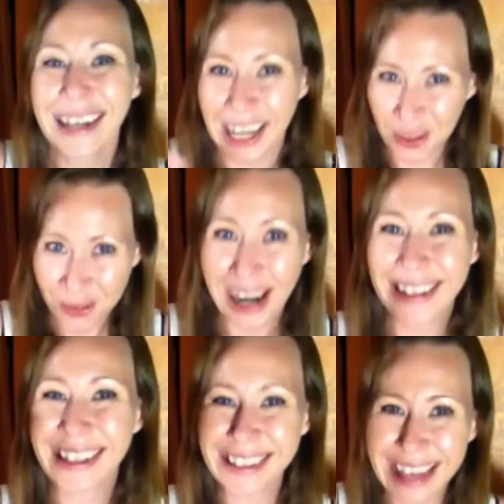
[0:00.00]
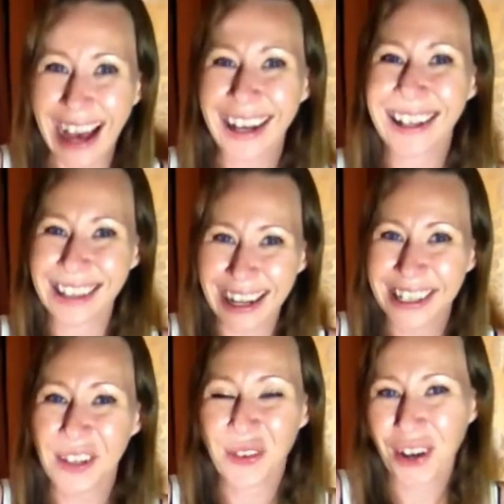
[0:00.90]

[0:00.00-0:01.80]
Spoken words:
it raises that collective